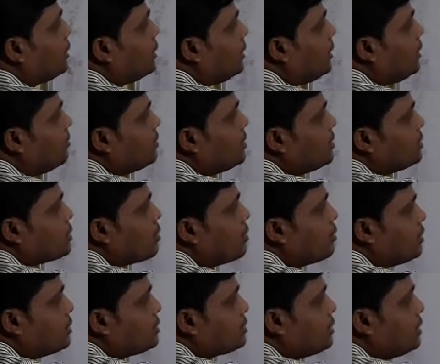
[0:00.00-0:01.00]
If this
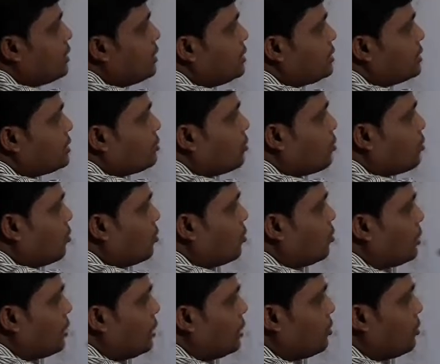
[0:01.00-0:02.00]
condition is
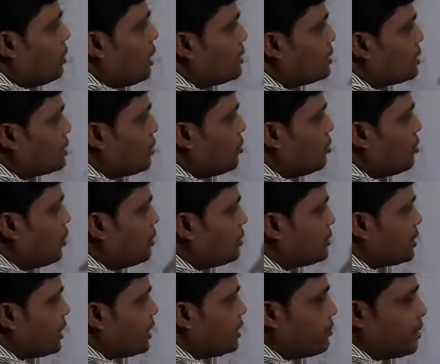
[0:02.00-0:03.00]
true, it will execute all
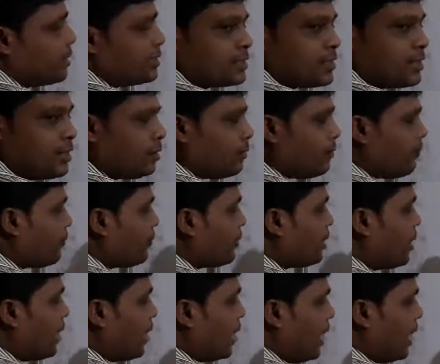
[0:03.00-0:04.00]
statements here.
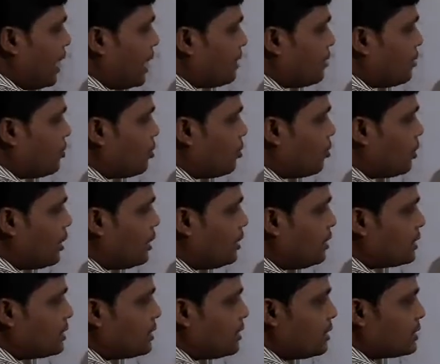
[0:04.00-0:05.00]
And
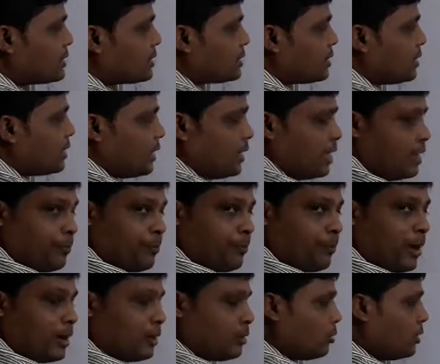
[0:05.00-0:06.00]
when this if
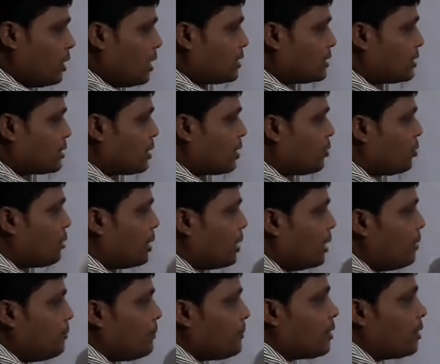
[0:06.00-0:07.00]
part will execute,
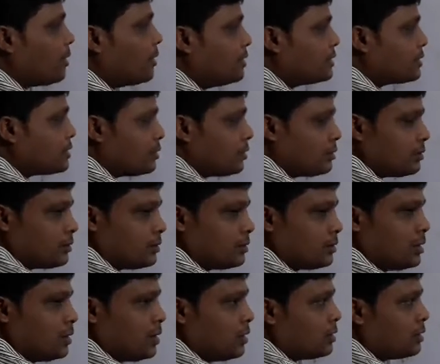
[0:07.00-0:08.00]
if condition,
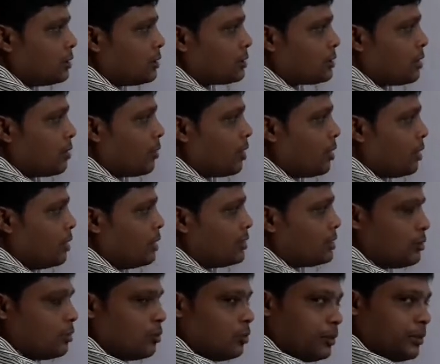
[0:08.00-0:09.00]
some
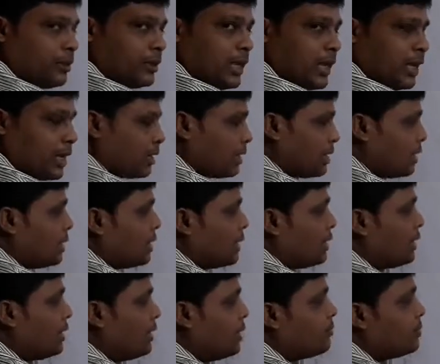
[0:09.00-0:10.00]
condition will be there.
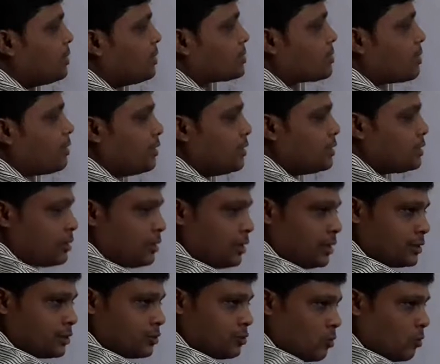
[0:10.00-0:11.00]
If this condition
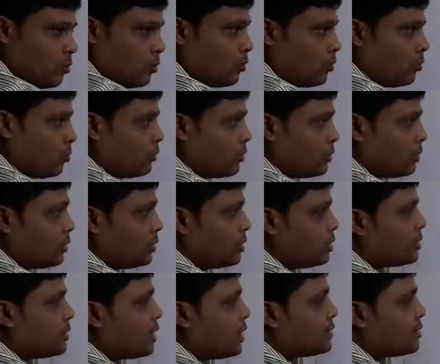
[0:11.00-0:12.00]
is true,
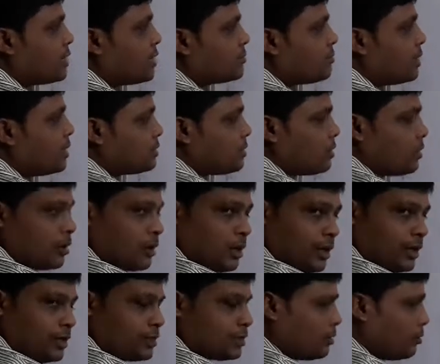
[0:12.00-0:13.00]
this test expression or
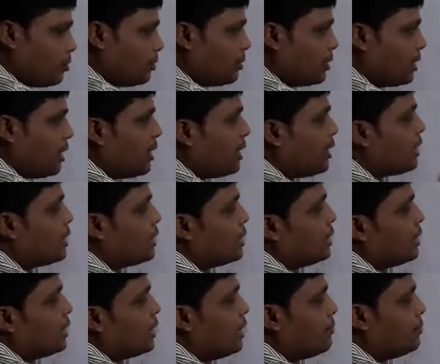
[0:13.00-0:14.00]
condition will be there.
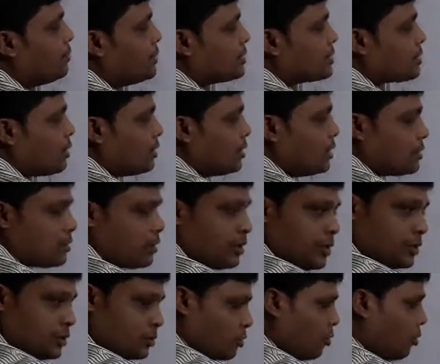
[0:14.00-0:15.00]
If this condition
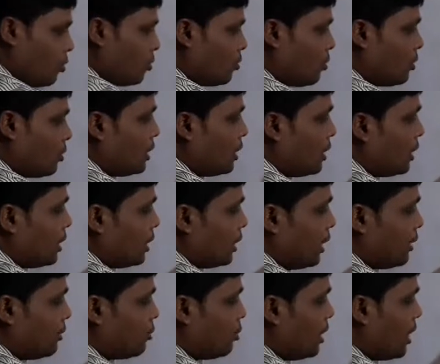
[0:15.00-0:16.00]
is true,
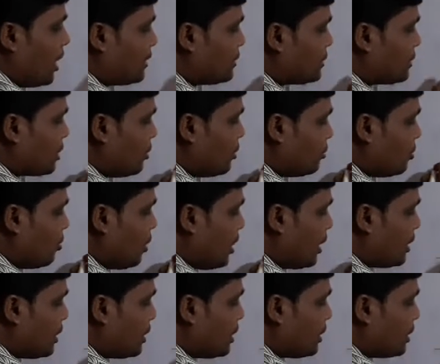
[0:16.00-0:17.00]
it will execute
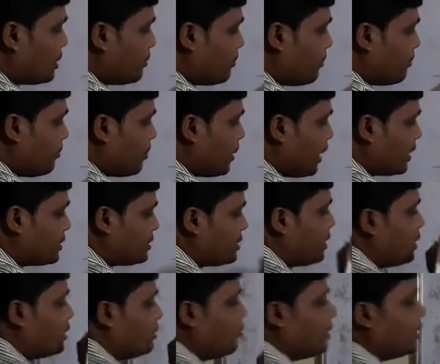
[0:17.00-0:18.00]
what? Break
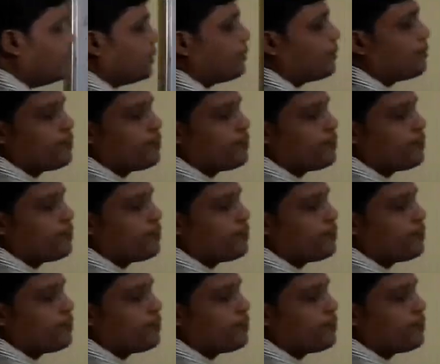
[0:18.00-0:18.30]
statement.